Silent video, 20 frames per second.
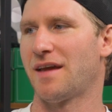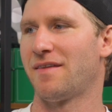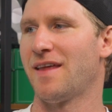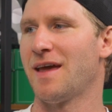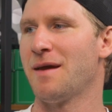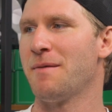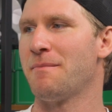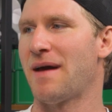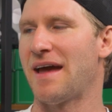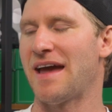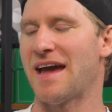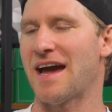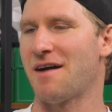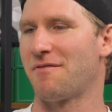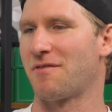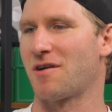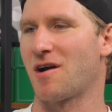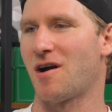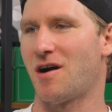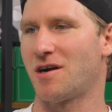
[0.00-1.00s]
And they may
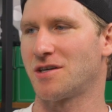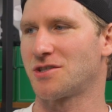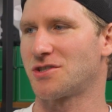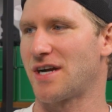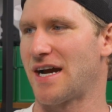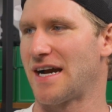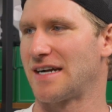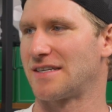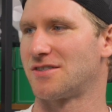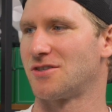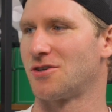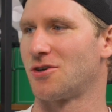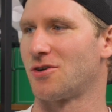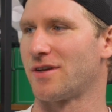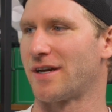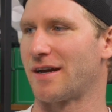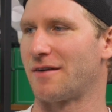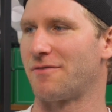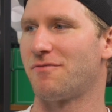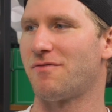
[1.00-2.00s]
have contracts that are
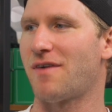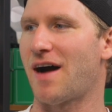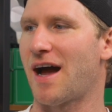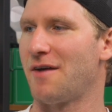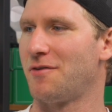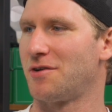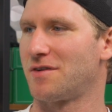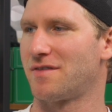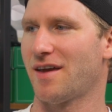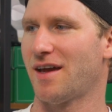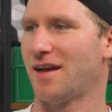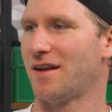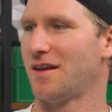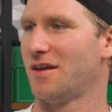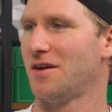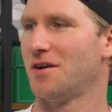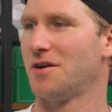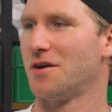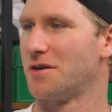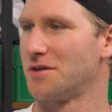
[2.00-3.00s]
like 5 or 10
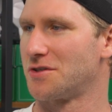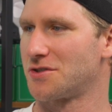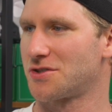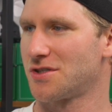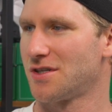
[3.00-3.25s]
years.